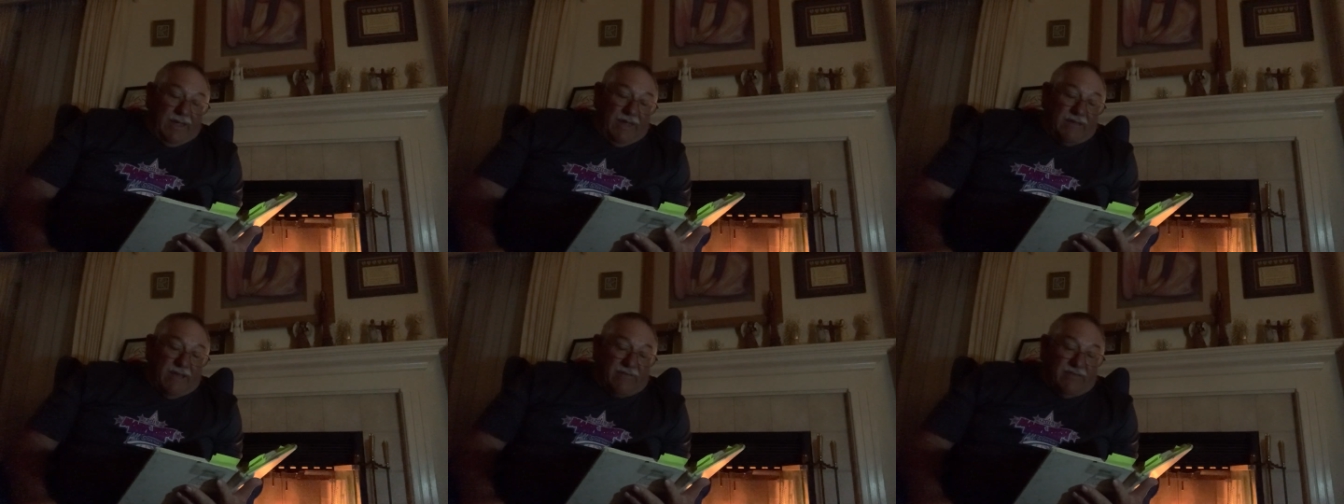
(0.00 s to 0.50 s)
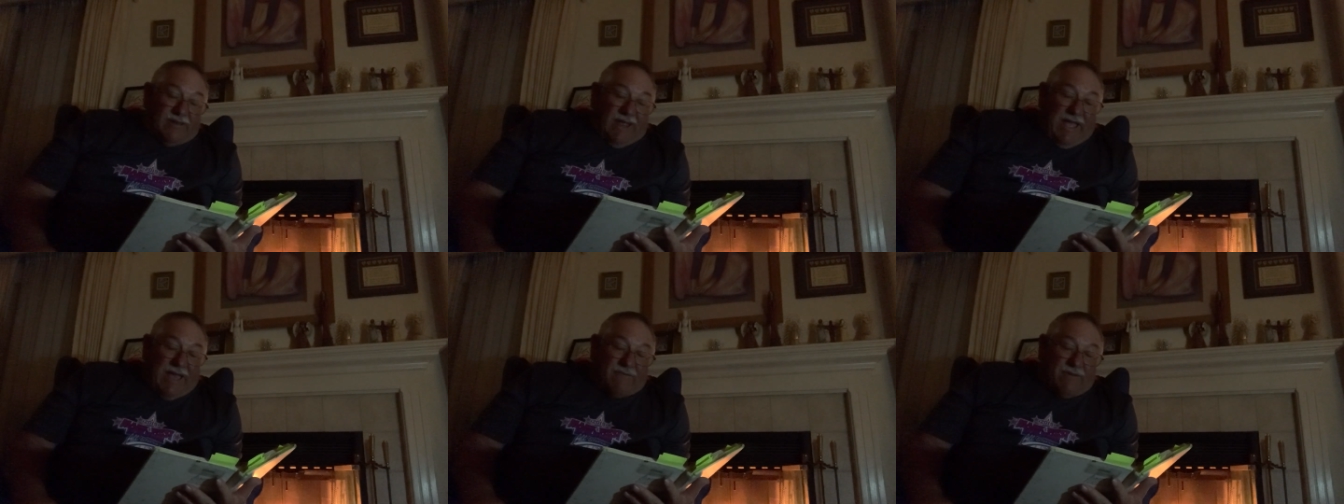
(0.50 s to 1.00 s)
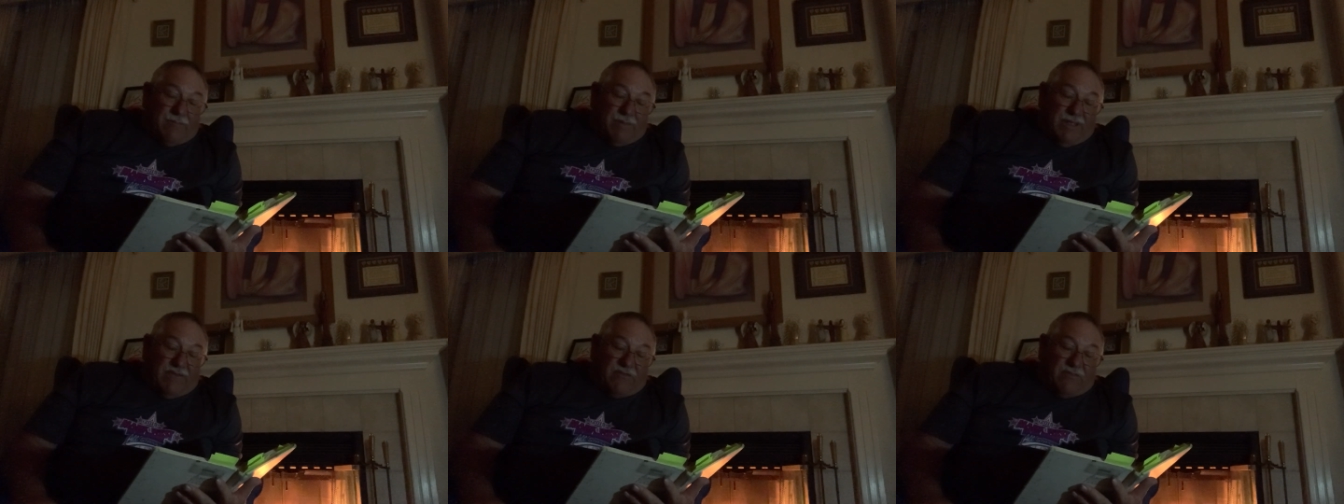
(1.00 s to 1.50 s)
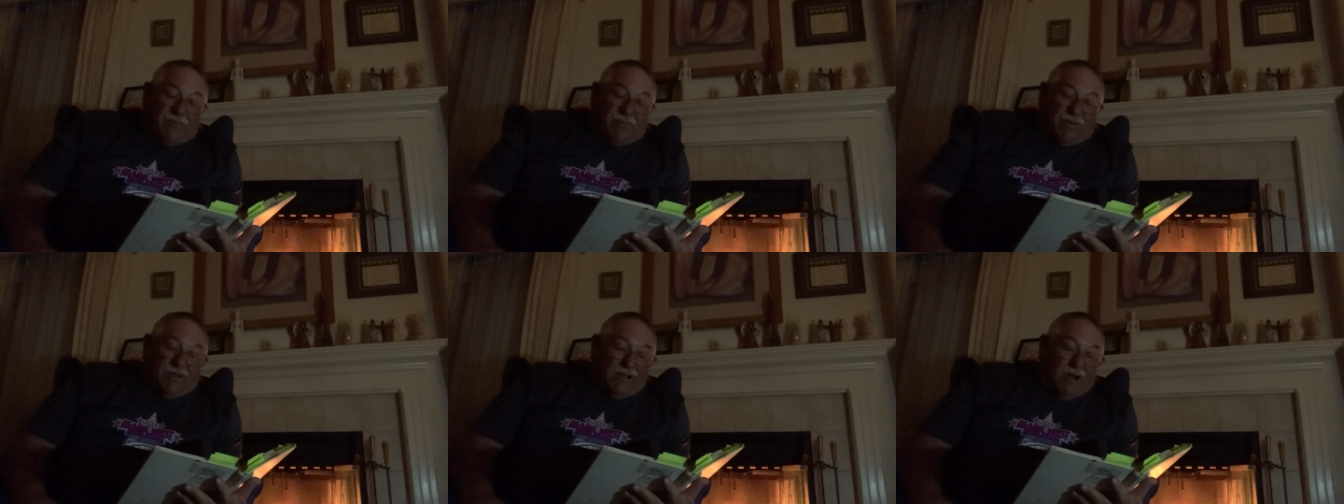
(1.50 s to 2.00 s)
He doesn't have a place to
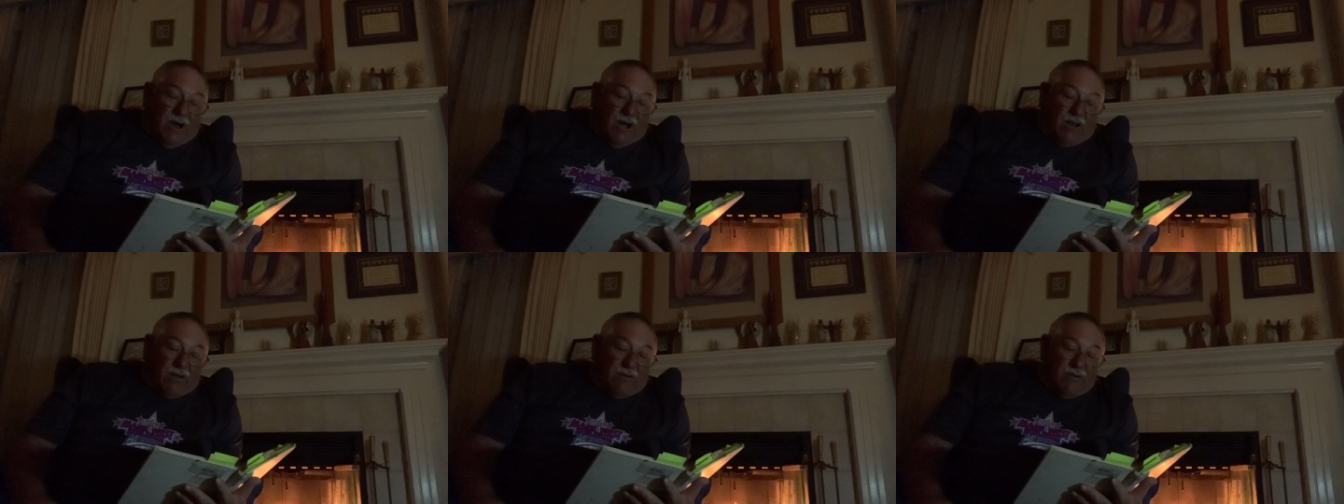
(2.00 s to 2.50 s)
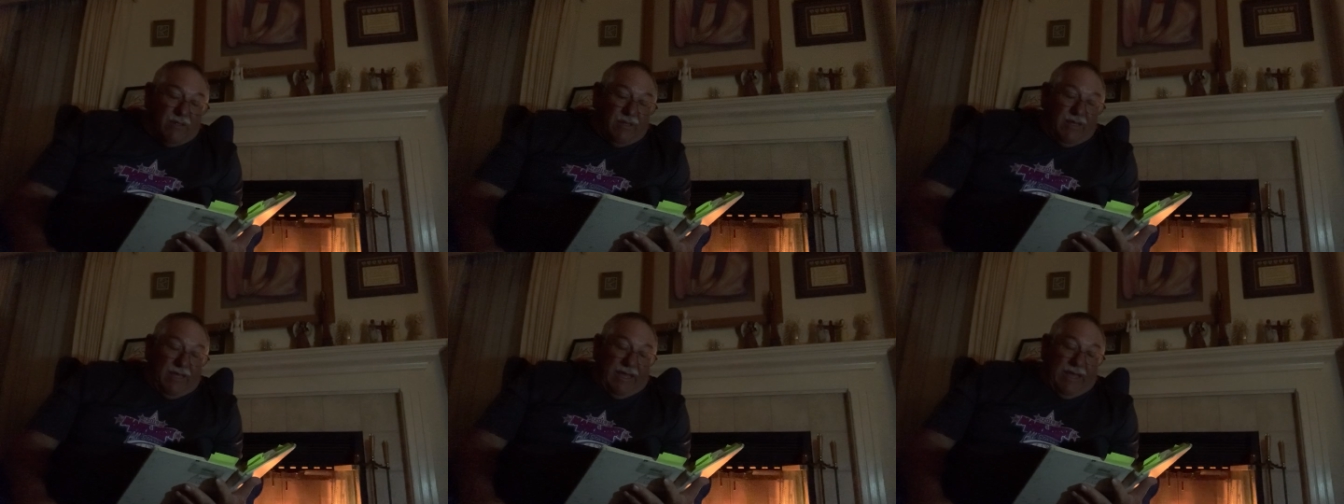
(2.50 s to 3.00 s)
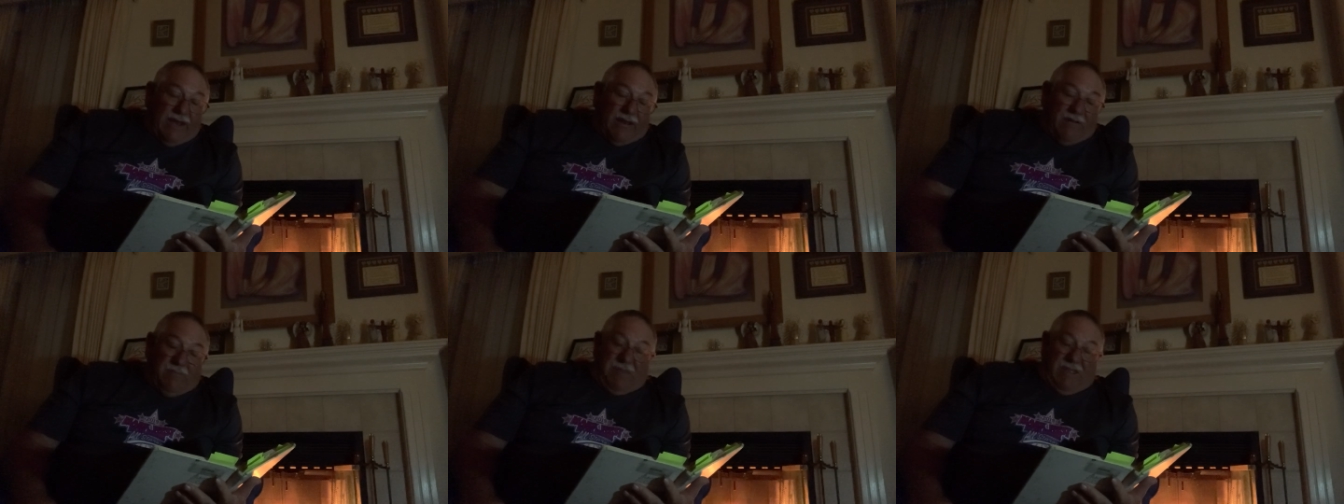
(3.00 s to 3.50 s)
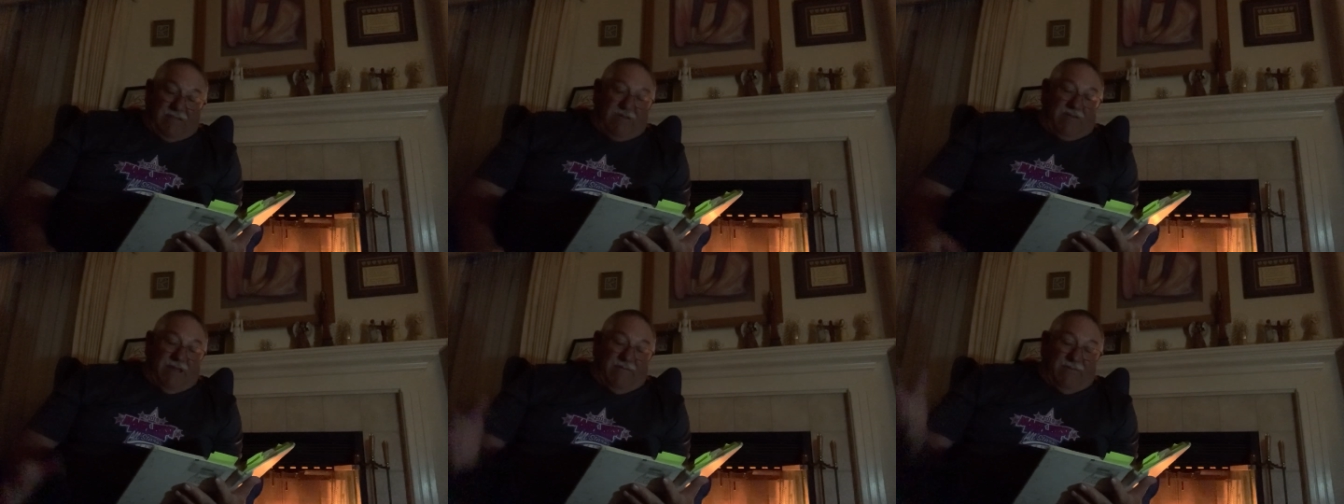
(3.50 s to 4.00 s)
put a collar, and I'll admit
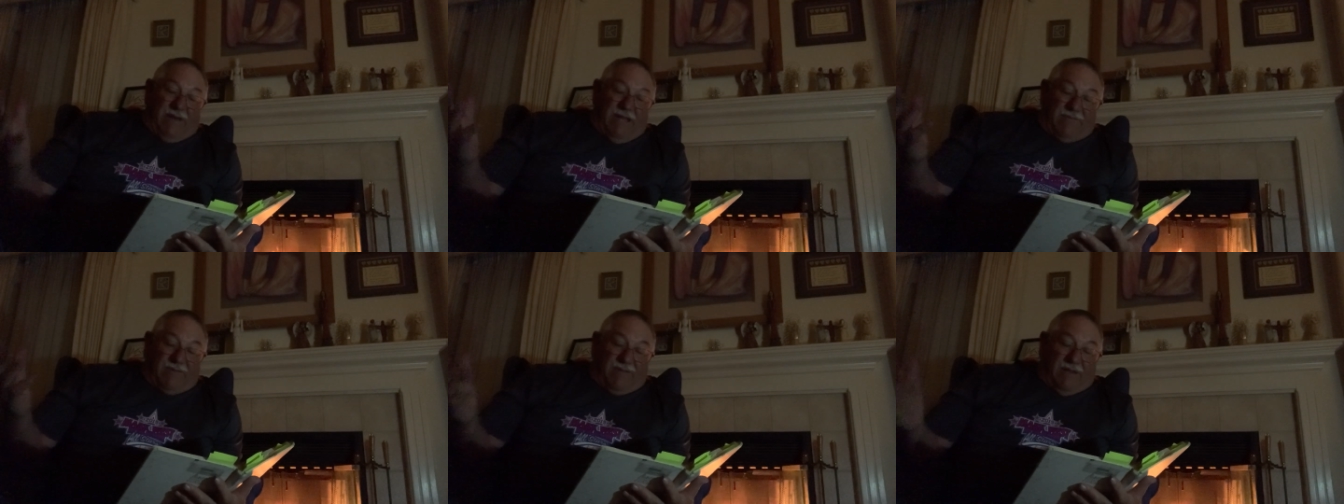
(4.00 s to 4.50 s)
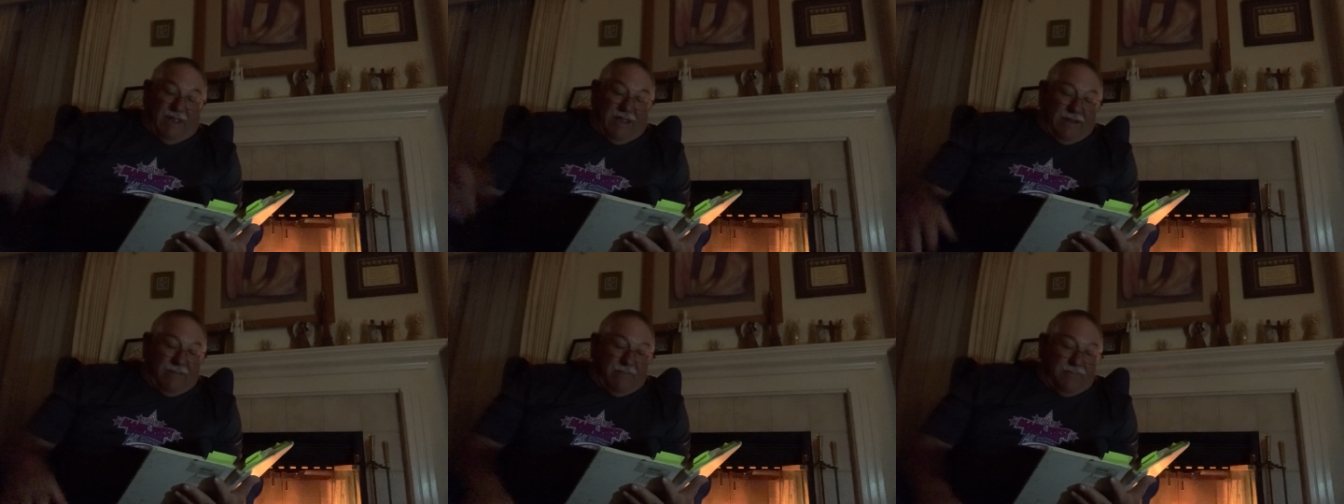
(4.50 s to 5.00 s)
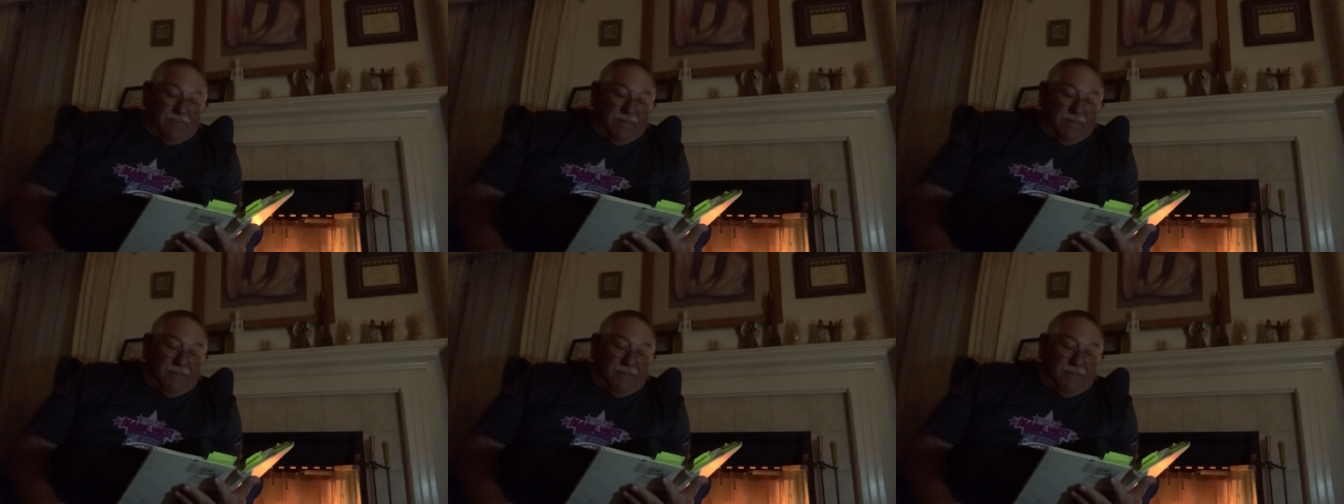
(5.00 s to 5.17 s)
you never have to lead him.